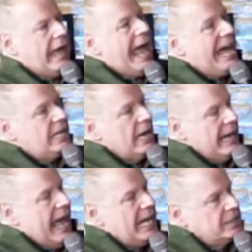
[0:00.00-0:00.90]

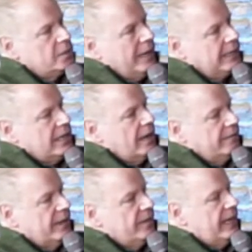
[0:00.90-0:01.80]
aspect of
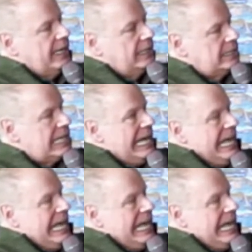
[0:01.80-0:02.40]
it that is